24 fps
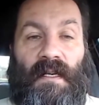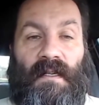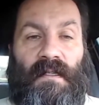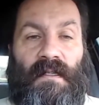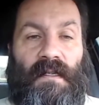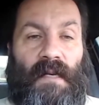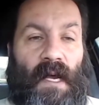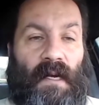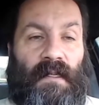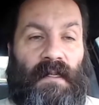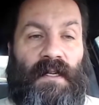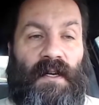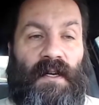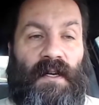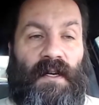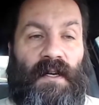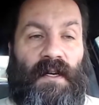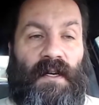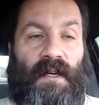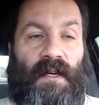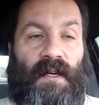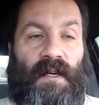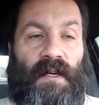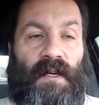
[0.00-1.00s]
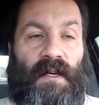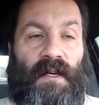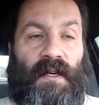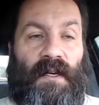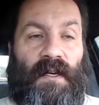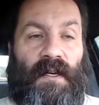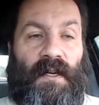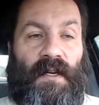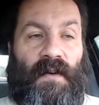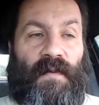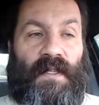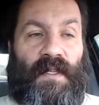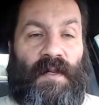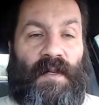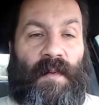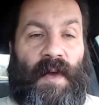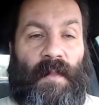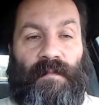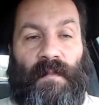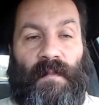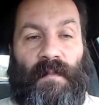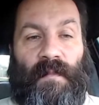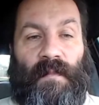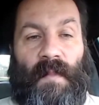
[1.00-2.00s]
Talk to your me.
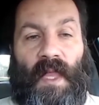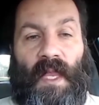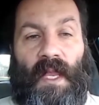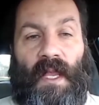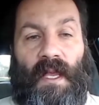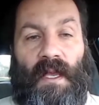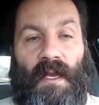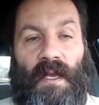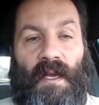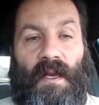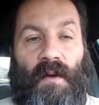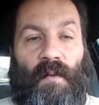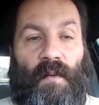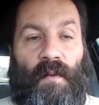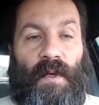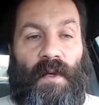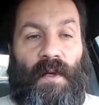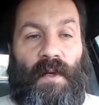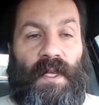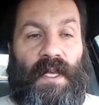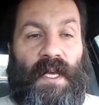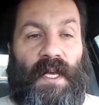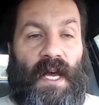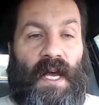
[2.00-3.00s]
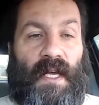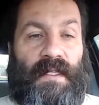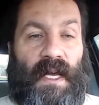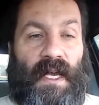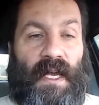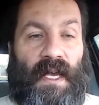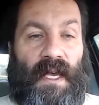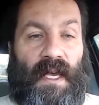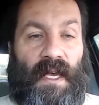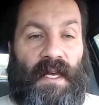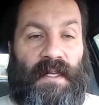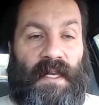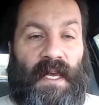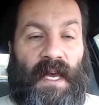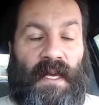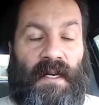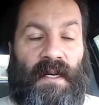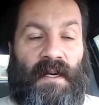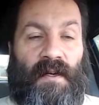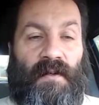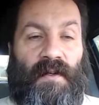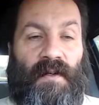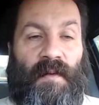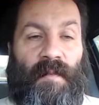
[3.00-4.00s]
We got the
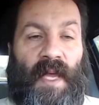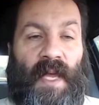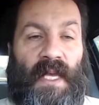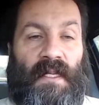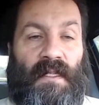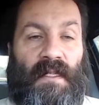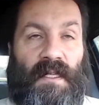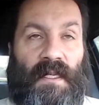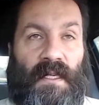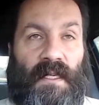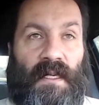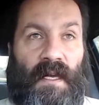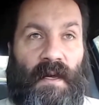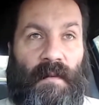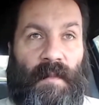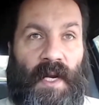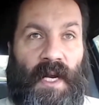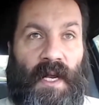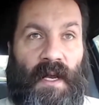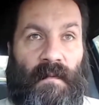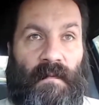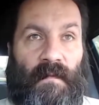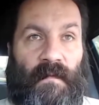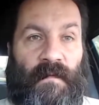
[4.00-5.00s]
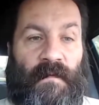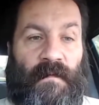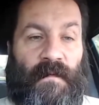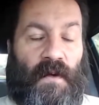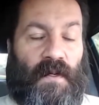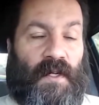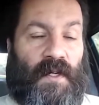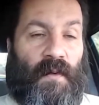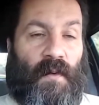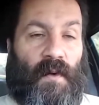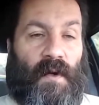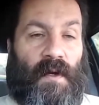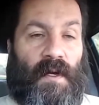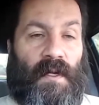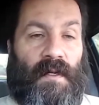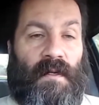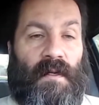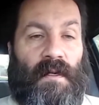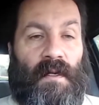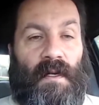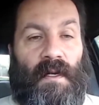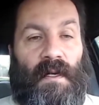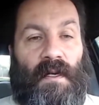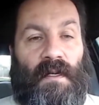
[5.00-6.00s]
Idaho debates coming up. First one,
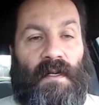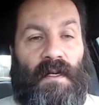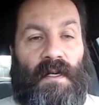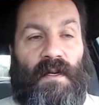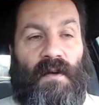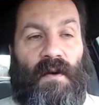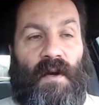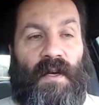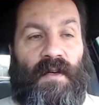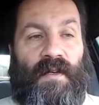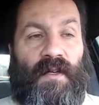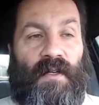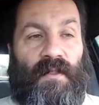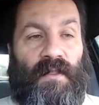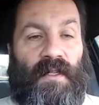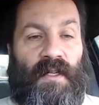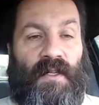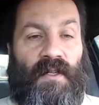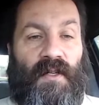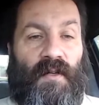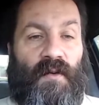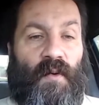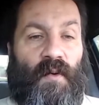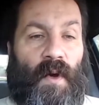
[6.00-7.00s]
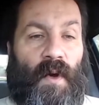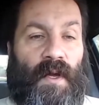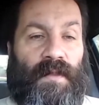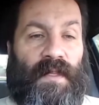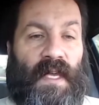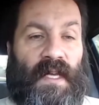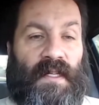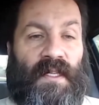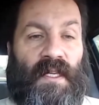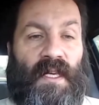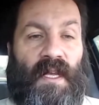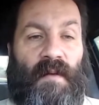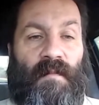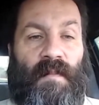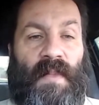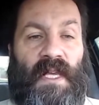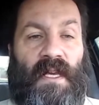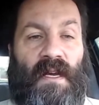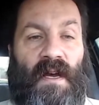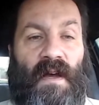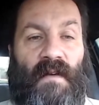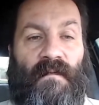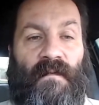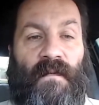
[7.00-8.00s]
Congressional District 1. That's going to
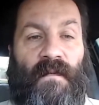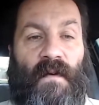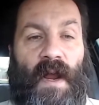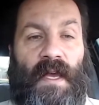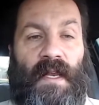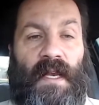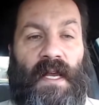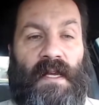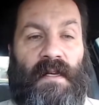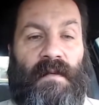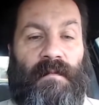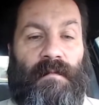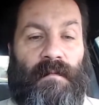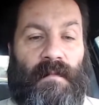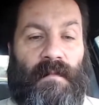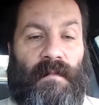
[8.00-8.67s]
be on Friday.